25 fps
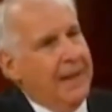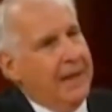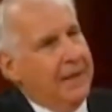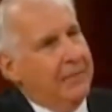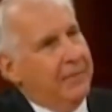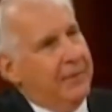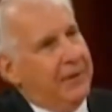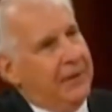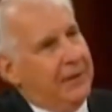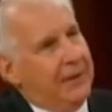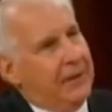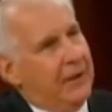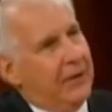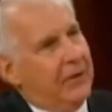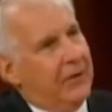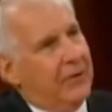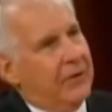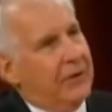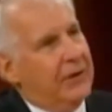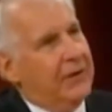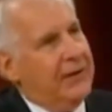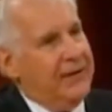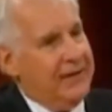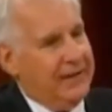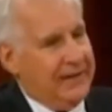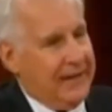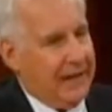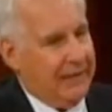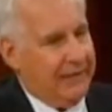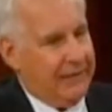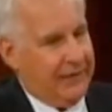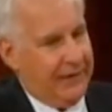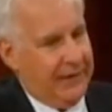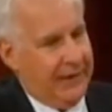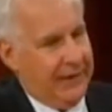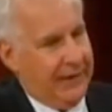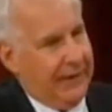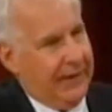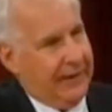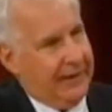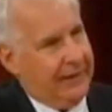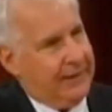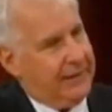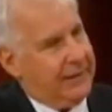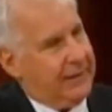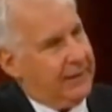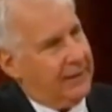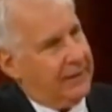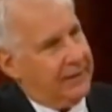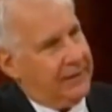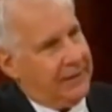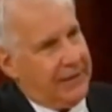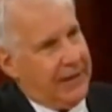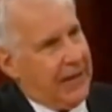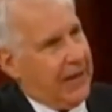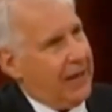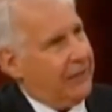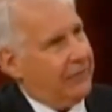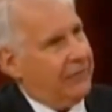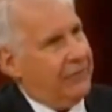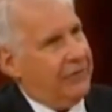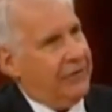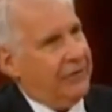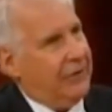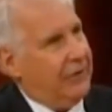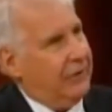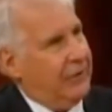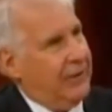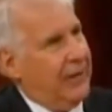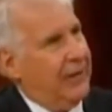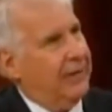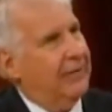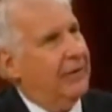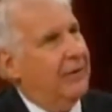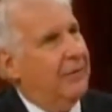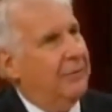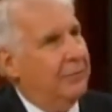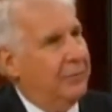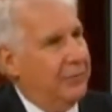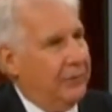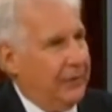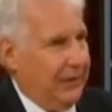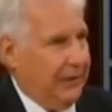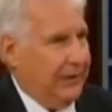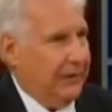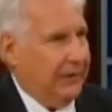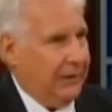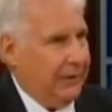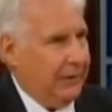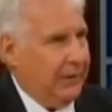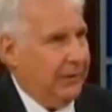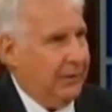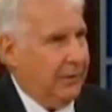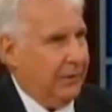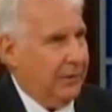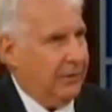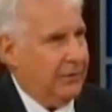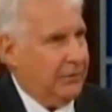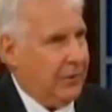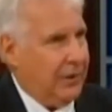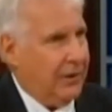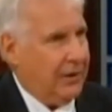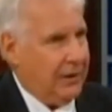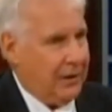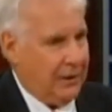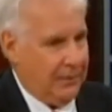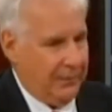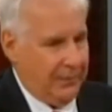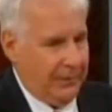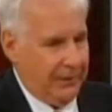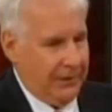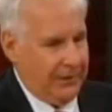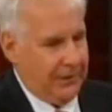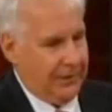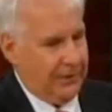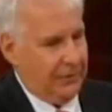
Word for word: But in the early 70s, psychiatry sold out completely to the drug companies.